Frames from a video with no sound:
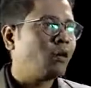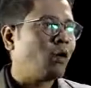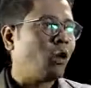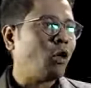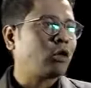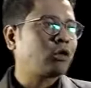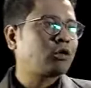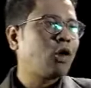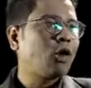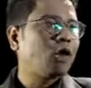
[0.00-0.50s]

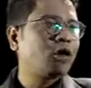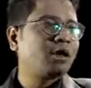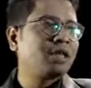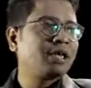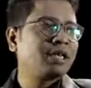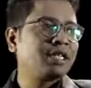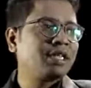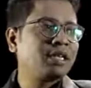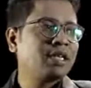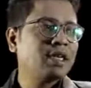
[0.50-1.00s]

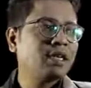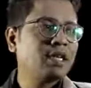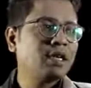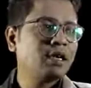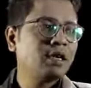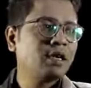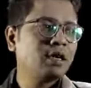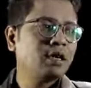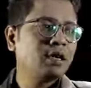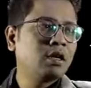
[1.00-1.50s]
autocracy
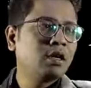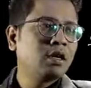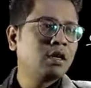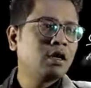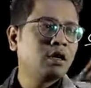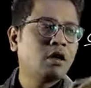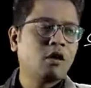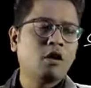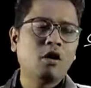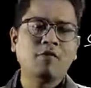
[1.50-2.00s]

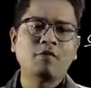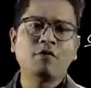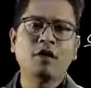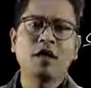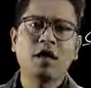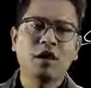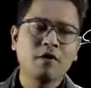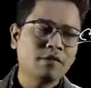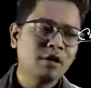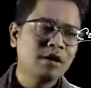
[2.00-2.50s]
of
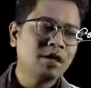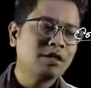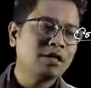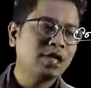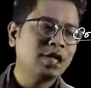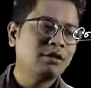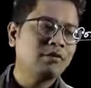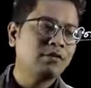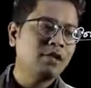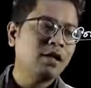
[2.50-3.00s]
the Governor
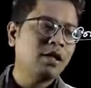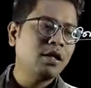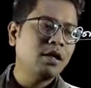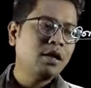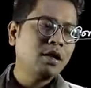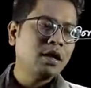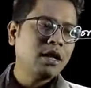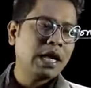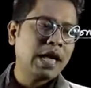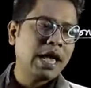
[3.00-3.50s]
General
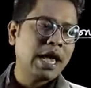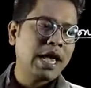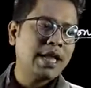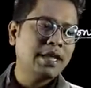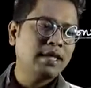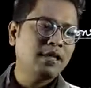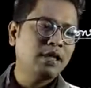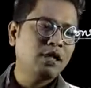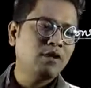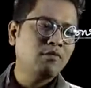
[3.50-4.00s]

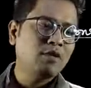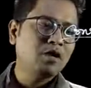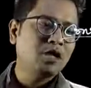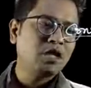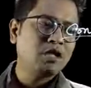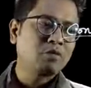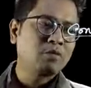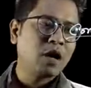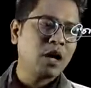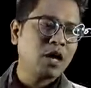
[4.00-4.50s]
and the
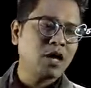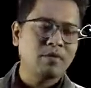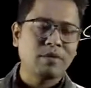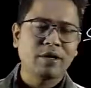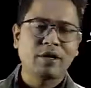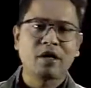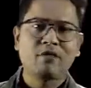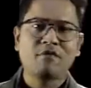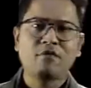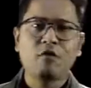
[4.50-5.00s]
British
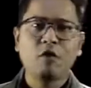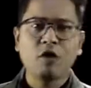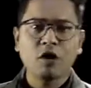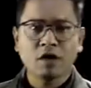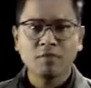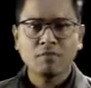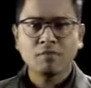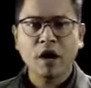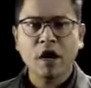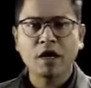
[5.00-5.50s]
Parliament, a
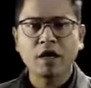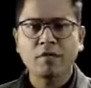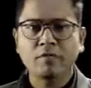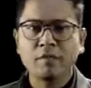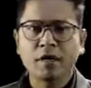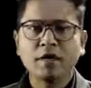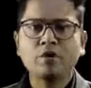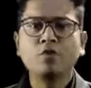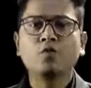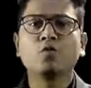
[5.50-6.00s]
foreign
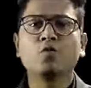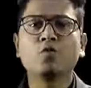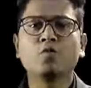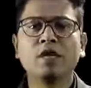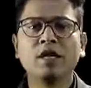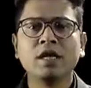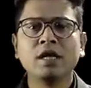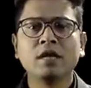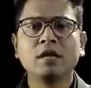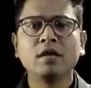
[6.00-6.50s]
parliament
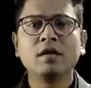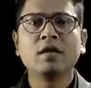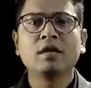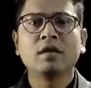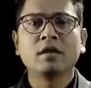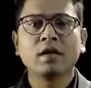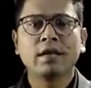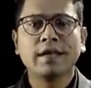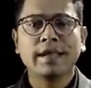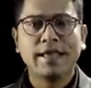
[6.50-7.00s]
within
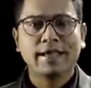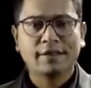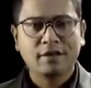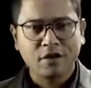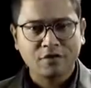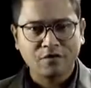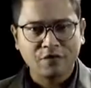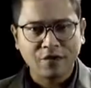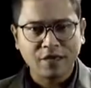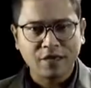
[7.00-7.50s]
the land
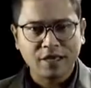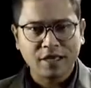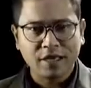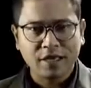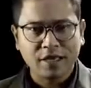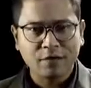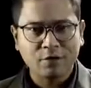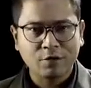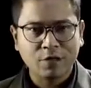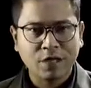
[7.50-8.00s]
of
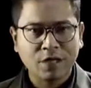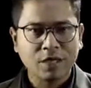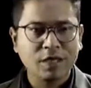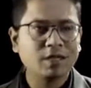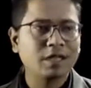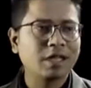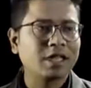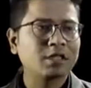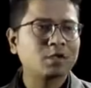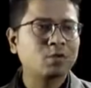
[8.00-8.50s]
India. Okay,
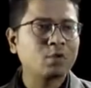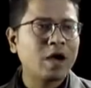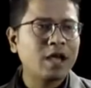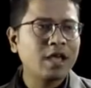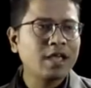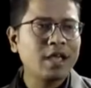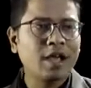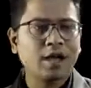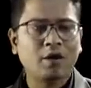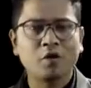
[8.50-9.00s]
that's
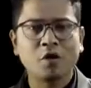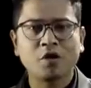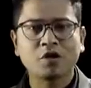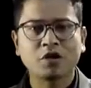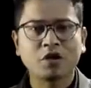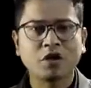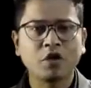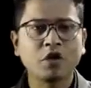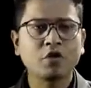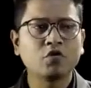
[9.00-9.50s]
why a
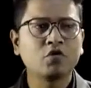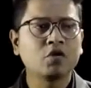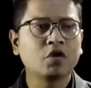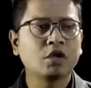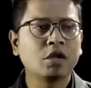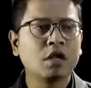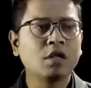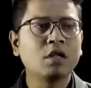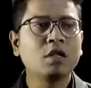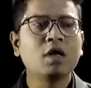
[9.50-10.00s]

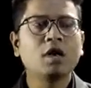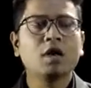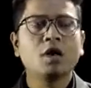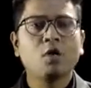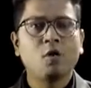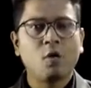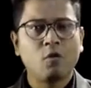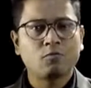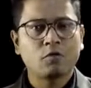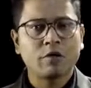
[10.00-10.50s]
constitutional
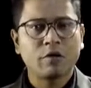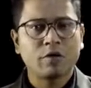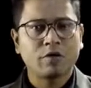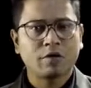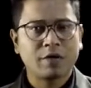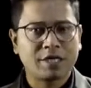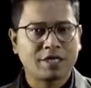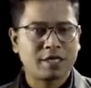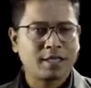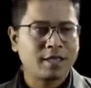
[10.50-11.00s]

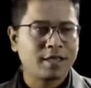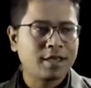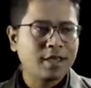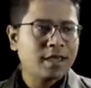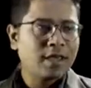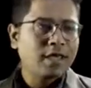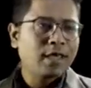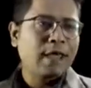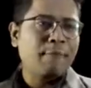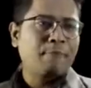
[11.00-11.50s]
autocracy.
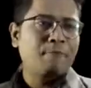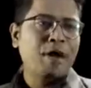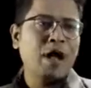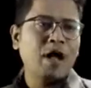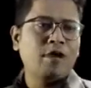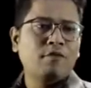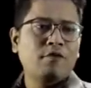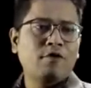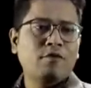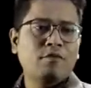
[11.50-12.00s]

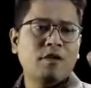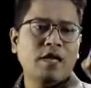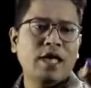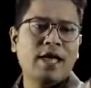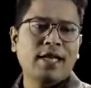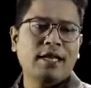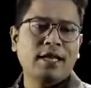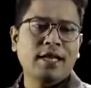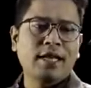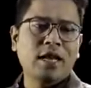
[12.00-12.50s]
Apart from
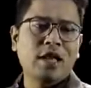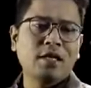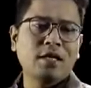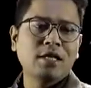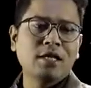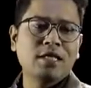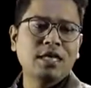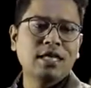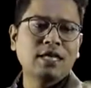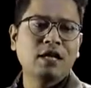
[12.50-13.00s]
that,
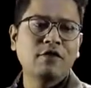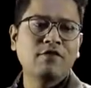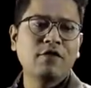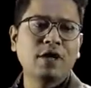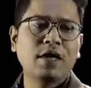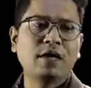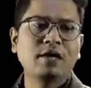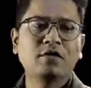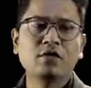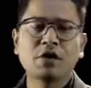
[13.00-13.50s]
another
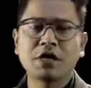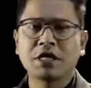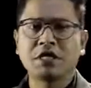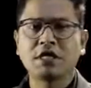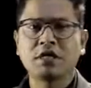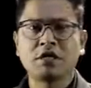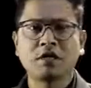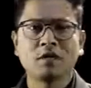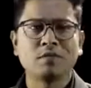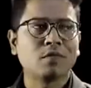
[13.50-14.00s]
significant
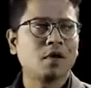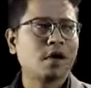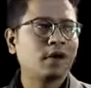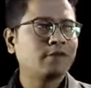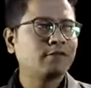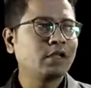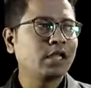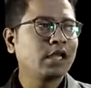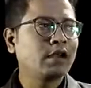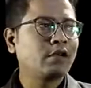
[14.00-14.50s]
criticism
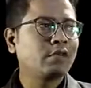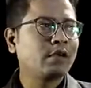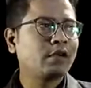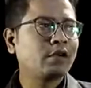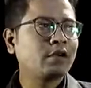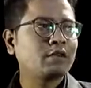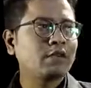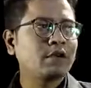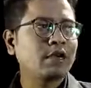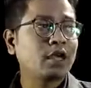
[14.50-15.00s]
of the
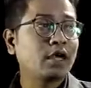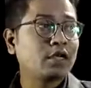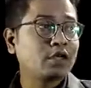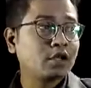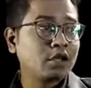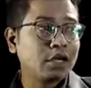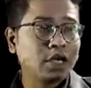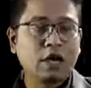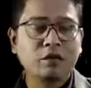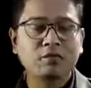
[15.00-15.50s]
government of India,
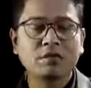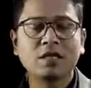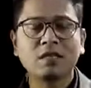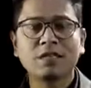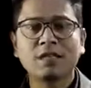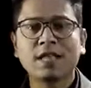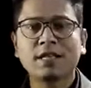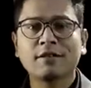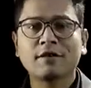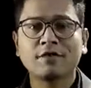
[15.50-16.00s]

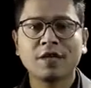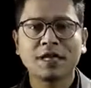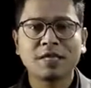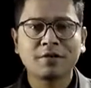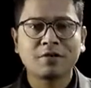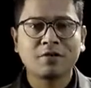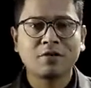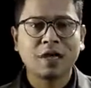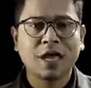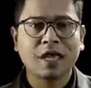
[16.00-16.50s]
Councils Act of
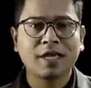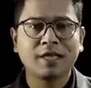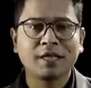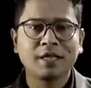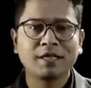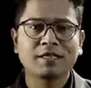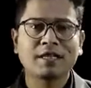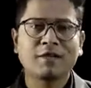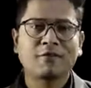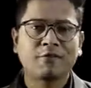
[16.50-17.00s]
1909
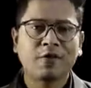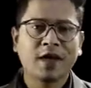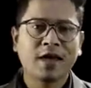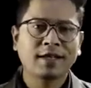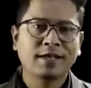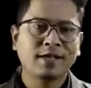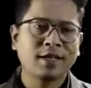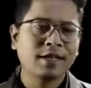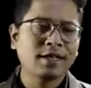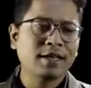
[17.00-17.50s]
is the
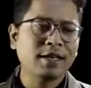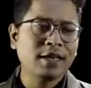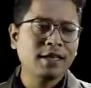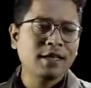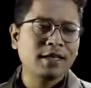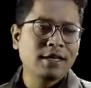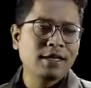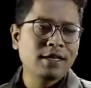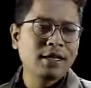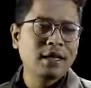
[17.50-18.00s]
fact that
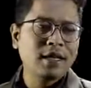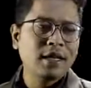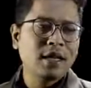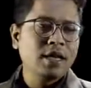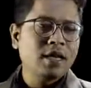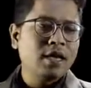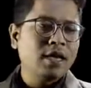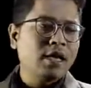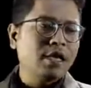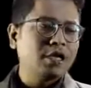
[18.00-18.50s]
it
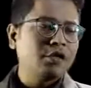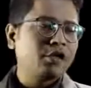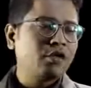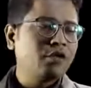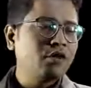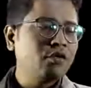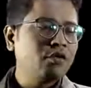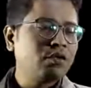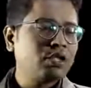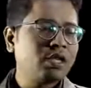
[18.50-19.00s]

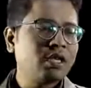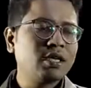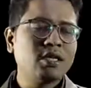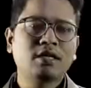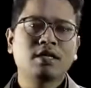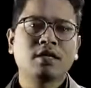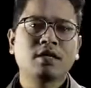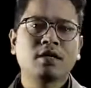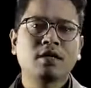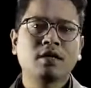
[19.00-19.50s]

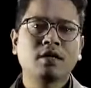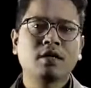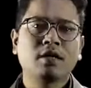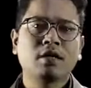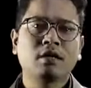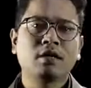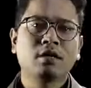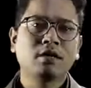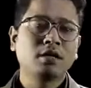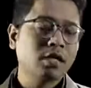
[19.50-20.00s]
introduces
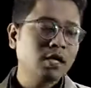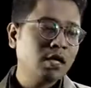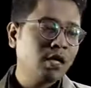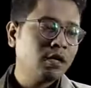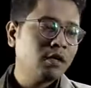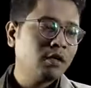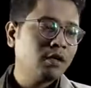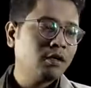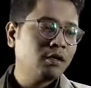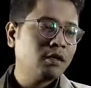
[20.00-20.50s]

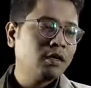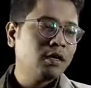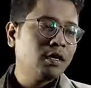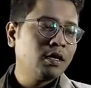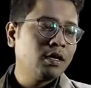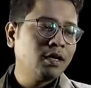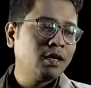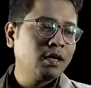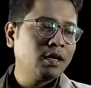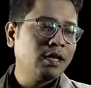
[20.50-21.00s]
the
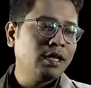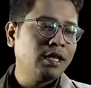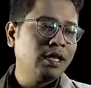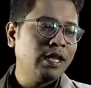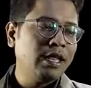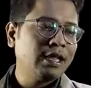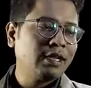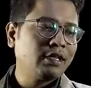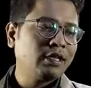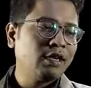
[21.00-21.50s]

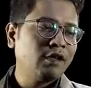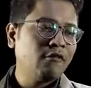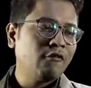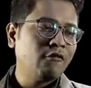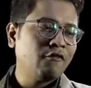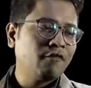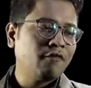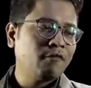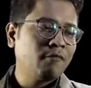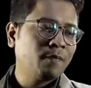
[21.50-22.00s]

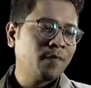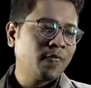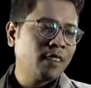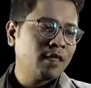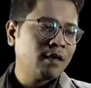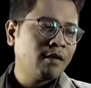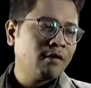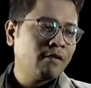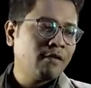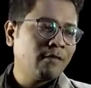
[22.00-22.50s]
elective
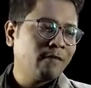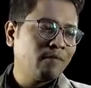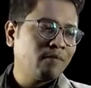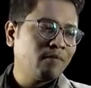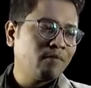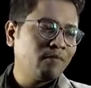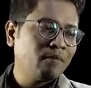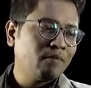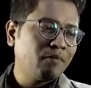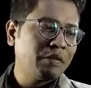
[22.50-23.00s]

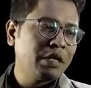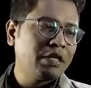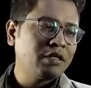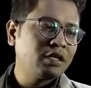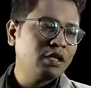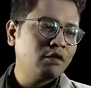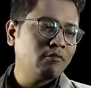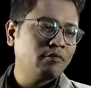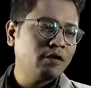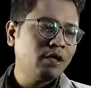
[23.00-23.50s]

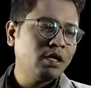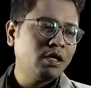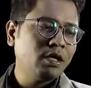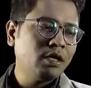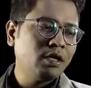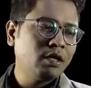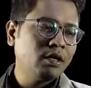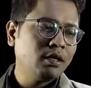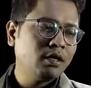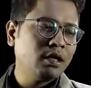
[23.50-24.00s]

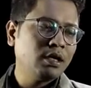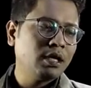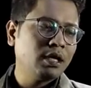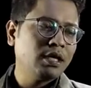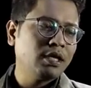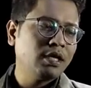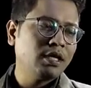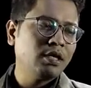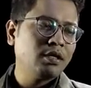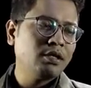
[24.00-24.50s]
principle
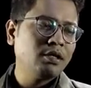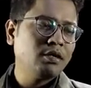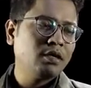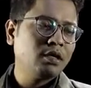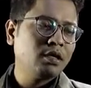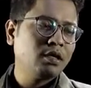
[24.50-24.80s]
in a